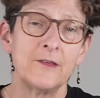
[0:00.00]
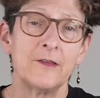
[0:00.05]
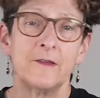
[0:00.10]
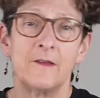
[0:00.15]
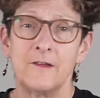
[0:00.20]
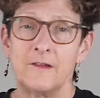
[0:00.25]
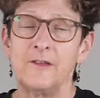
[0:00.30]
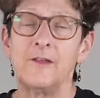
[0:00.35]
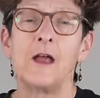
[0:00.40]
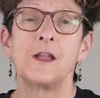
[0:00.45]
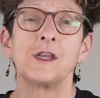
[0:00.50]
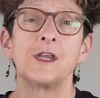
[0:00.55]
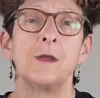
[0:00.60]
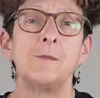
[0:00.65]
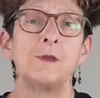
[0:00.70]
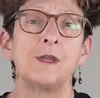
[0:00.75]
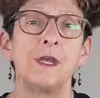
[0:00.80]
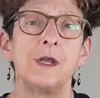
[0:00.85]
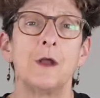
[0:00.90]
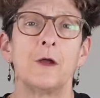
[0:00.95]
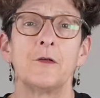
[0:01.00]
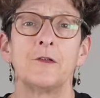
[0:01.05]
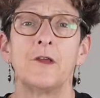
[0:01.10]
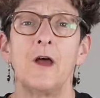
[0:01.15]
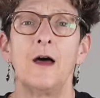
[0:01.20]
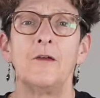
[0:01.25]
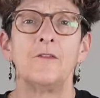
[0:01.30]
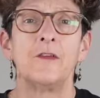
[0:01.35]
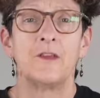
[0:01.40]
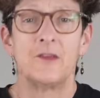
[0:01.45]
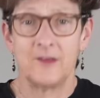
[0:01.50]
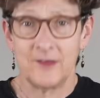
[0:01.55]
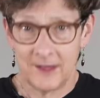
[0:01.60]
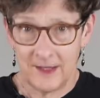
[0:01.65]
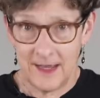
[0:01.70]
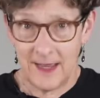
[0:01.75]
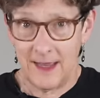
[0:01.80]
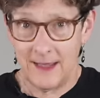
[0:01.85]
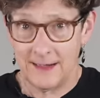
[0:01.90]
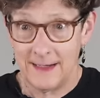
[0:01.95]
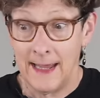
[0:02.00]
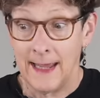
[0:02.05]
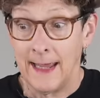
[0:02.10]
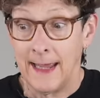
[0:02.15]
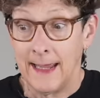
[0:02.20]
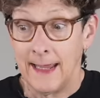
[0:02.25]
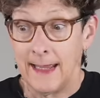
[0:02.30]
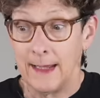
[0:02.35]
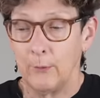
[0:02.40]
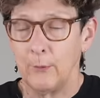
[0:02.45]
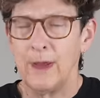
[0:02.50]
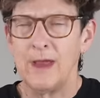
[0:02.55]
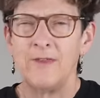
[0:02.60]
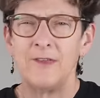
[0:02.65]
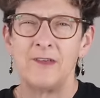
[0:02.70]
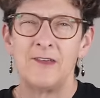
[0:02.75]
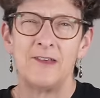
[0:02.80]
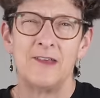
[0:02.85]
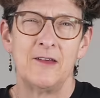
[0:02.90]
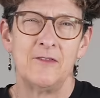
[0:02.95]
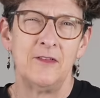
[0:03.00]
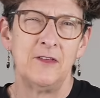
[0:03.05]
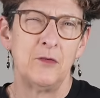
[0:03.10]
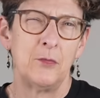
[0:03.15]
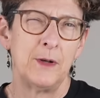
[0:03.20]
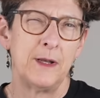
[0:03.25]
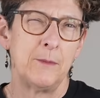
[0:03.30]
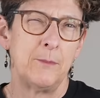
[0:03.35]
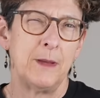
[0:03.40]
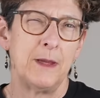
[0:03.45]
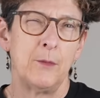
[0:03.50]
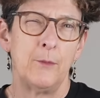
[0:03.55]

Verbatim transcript: There's not cheap Cheetos, obviously. And we have a seven twenty p